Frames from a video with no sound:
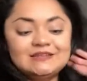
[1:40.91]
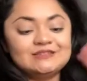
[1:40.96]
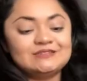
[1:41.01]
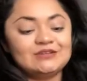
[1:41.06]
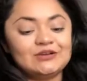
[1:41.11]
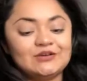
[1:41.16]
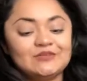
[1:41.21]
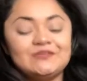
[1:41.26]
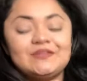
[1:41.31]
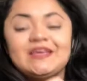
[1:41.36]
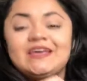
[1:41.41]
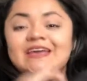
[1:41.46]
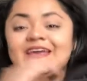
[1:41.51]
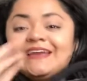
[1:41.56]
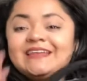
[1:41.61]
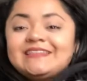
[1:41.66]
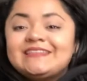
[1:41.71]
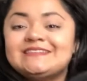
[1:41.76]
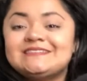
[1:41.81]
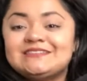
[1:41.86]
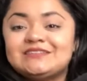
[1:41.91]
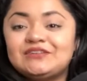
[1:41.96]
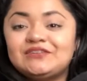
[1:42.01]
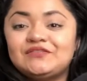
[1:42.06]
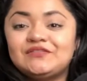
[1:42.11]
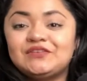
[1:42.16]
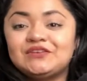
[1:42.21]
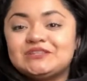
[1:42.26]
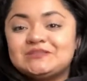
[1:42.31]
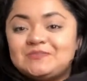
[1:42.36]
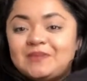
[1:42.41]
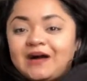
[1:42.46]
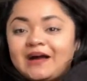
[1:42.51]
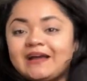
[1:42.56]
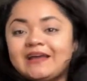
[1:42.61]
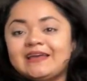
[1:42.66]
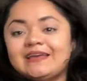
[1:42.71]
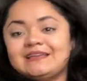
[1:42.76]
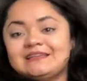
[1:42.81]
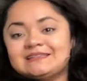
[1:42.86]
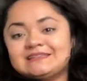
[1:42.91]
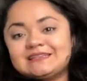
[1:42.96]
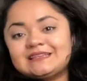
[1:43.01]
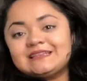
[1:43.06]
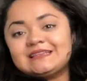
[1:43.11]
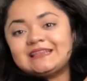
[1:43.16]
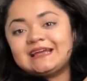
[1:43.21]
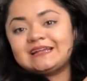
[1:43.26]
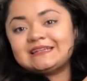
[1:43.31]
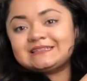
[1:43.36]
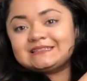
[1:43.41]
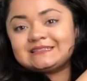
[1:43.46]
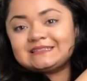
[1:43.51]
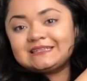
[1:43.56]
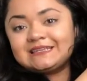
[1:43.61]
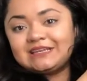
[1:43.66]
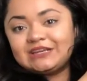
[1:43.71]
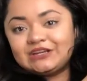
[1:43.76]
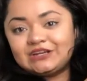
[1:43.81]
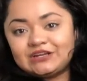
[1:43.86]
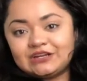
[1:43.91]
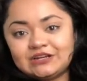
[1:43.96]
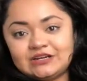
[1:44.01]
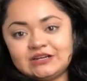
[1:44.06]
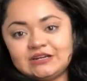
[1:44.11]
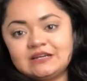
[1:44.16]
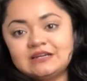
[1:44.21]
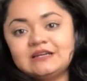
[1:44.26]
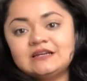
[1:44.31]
So in this little first pocket that's here,